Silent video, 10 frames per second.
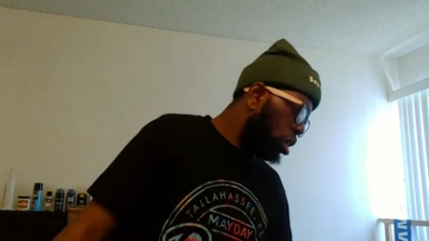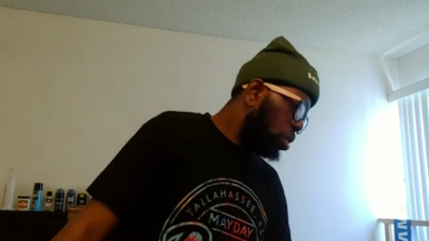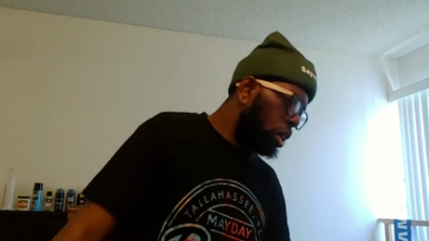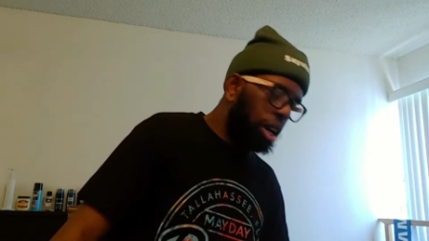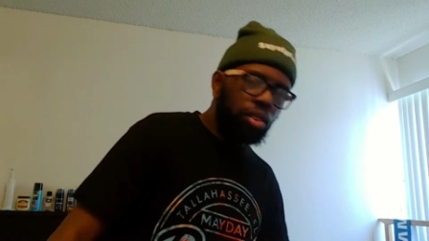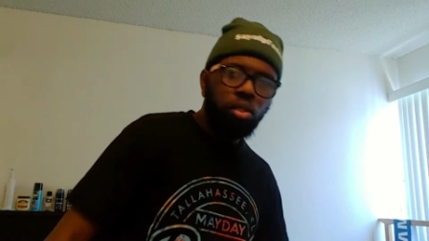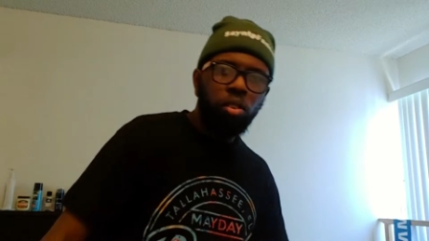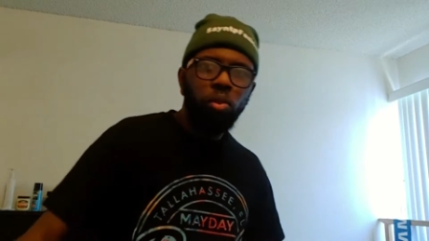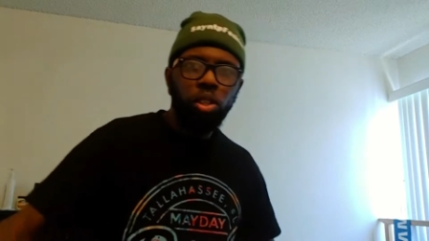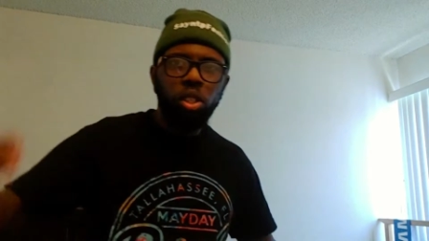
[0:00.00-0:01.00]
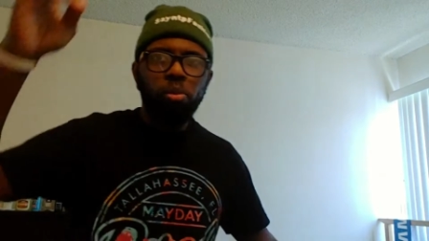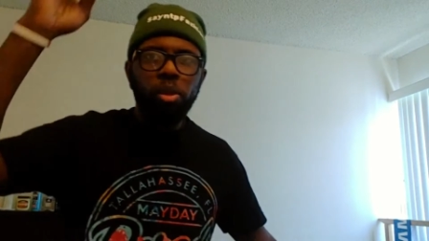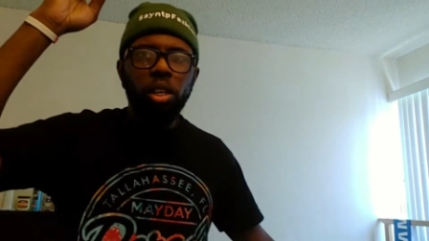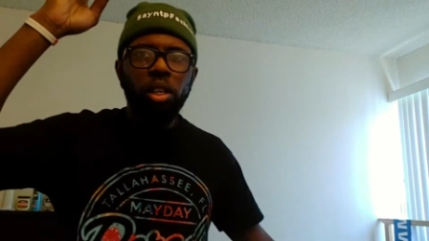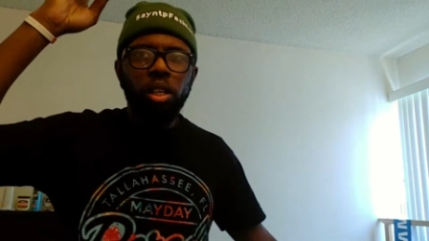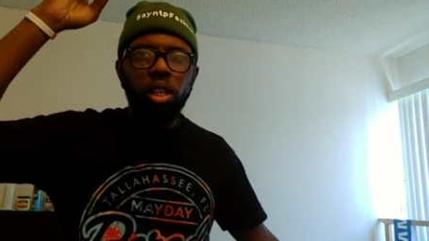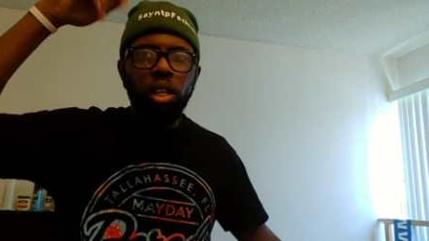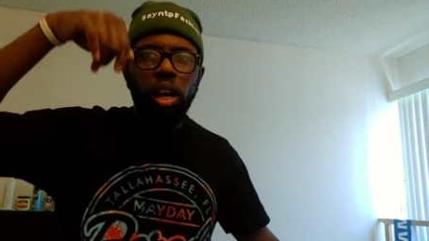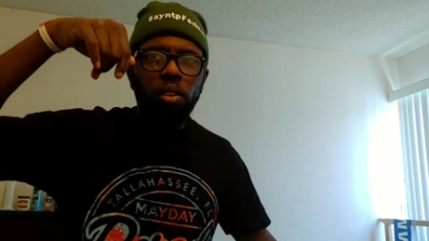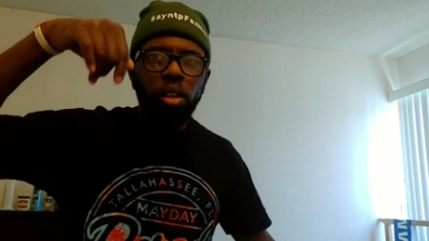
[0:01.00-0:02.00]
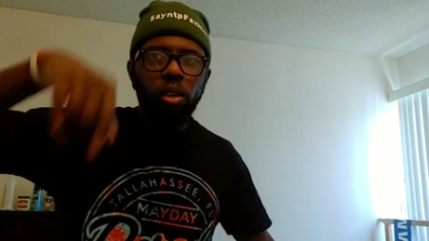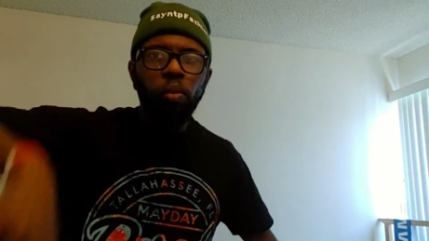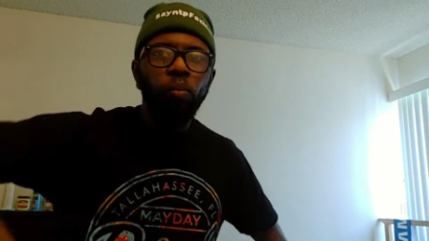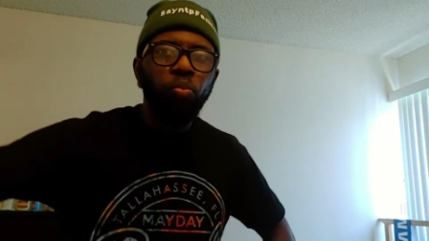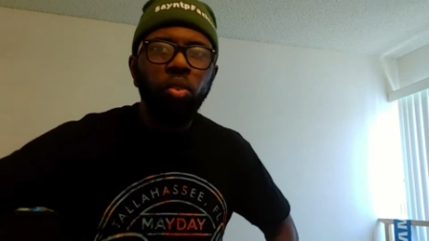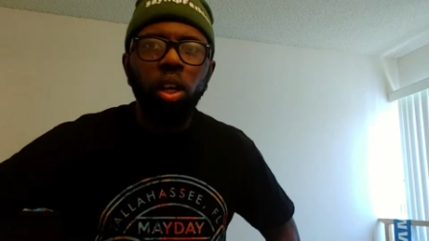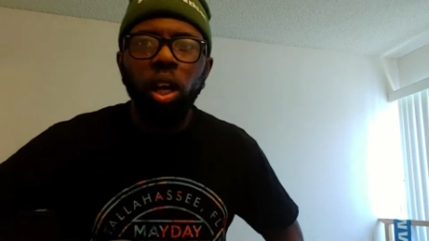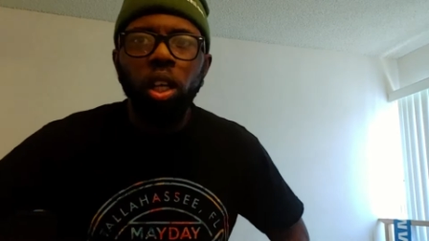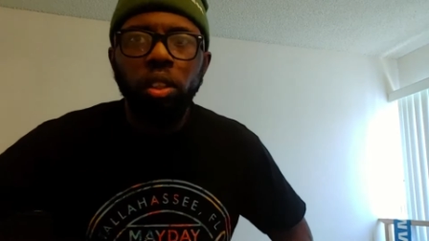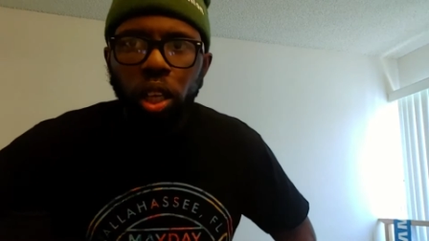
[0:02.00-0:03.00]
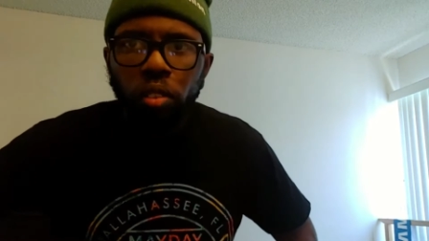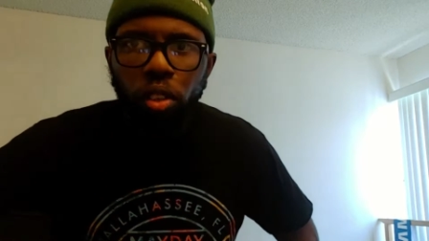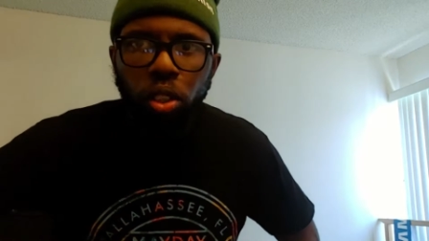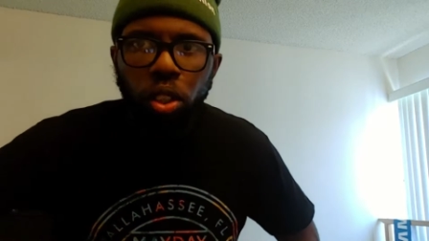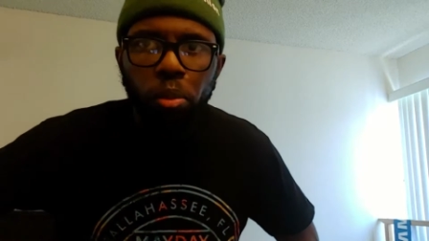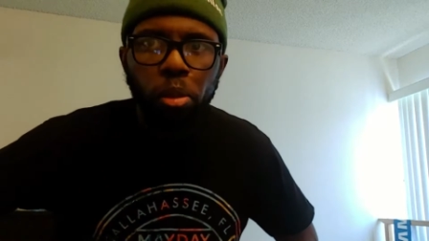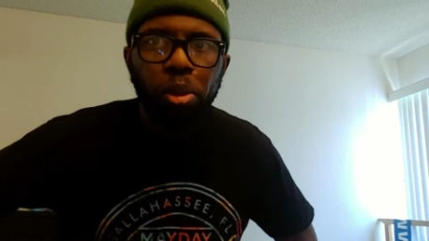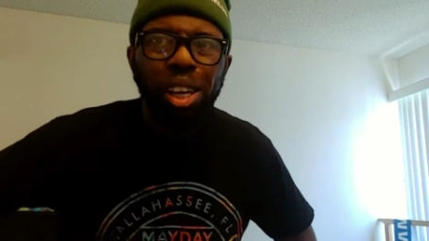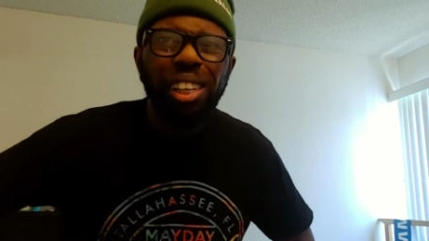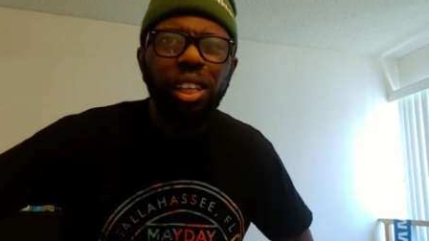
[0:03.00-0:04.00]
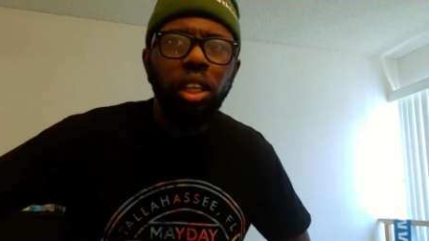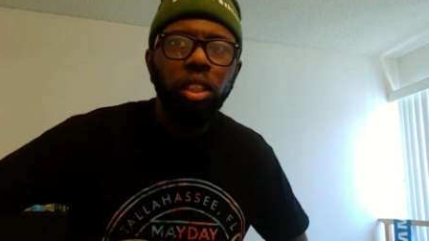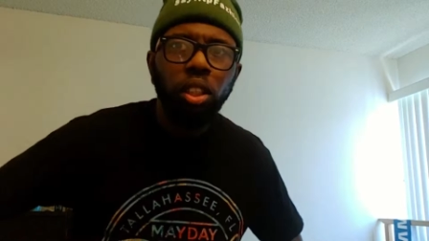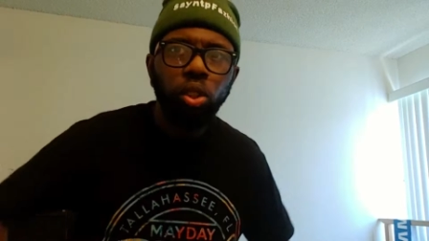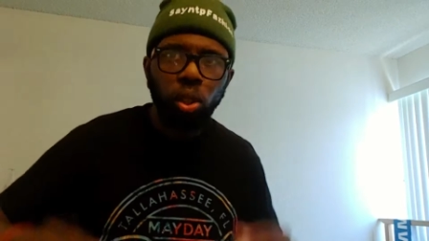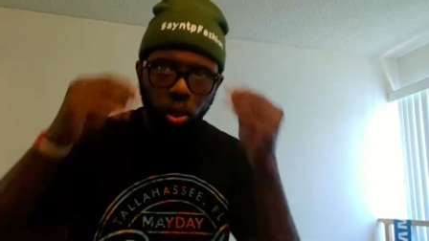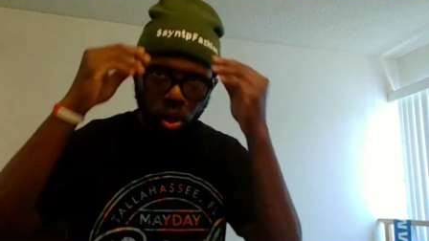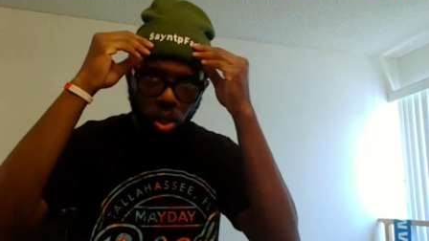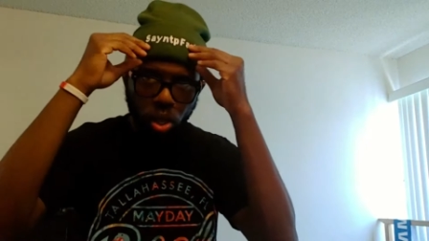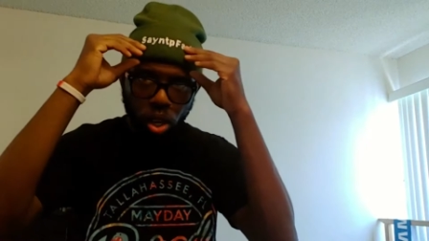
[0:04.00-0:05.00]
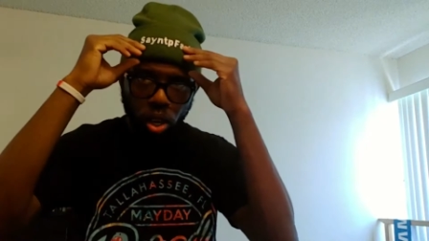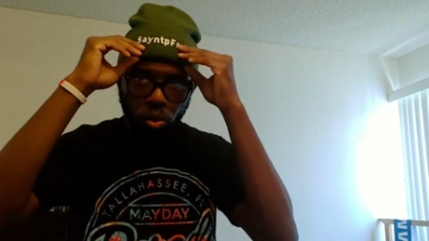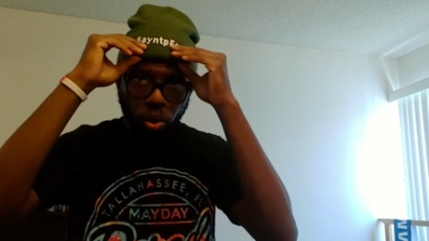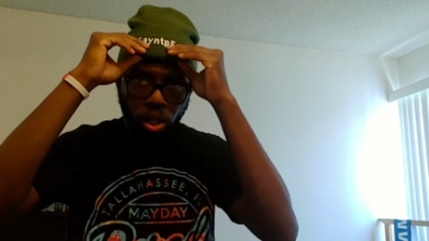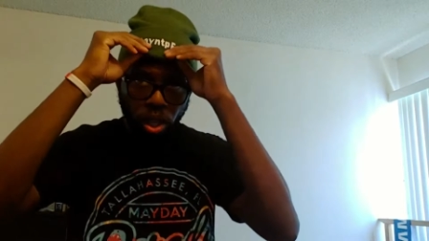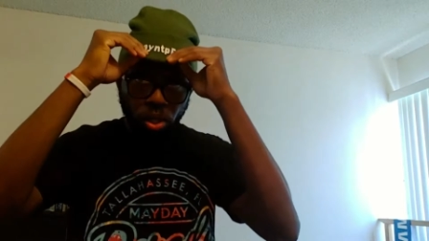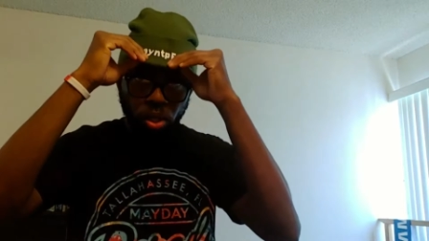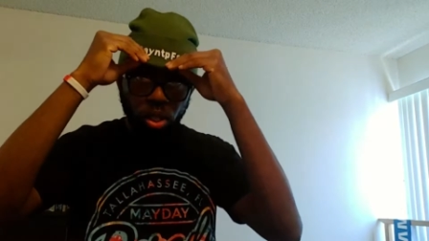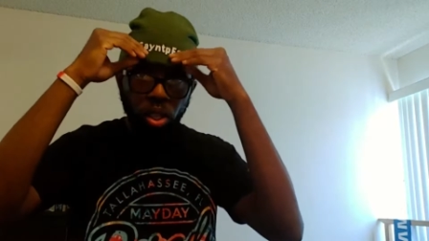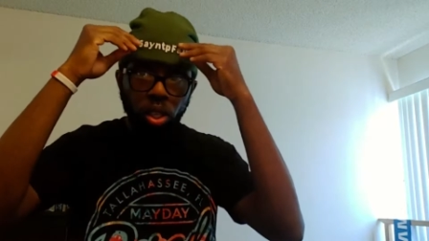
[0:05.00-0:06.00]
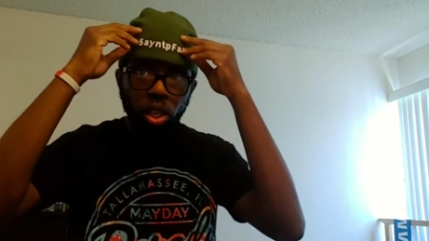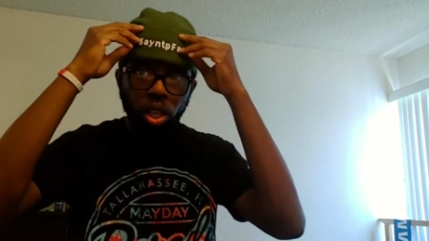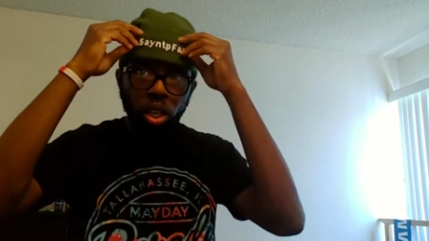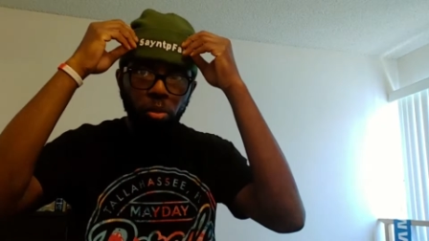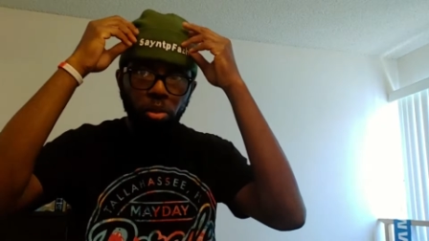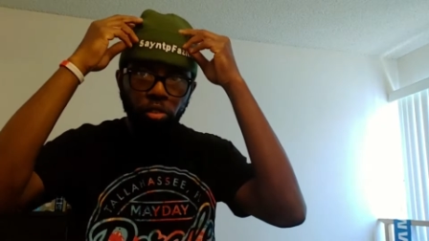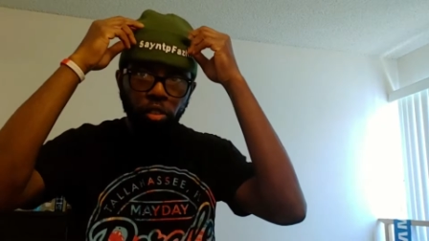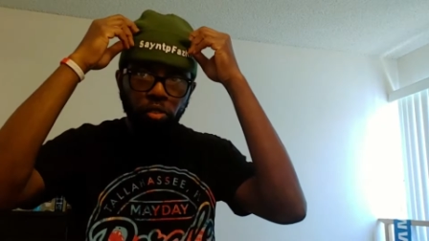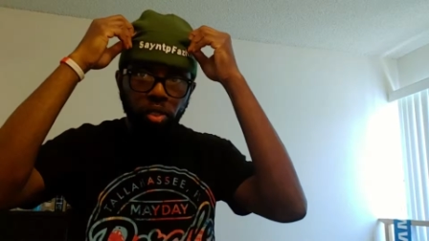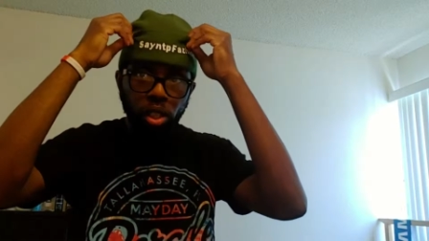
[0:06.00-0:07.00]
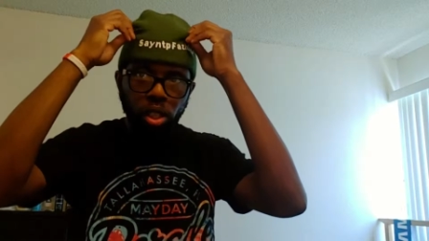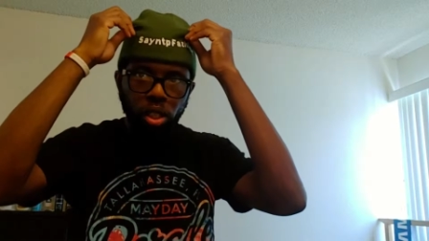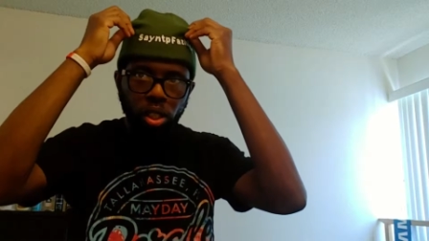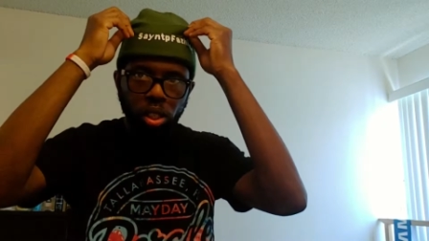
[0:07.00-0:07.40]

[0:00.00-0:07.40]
So guys, if you're watching up there, down there. Today's video is going to be my t-shirt rotation number fifteen.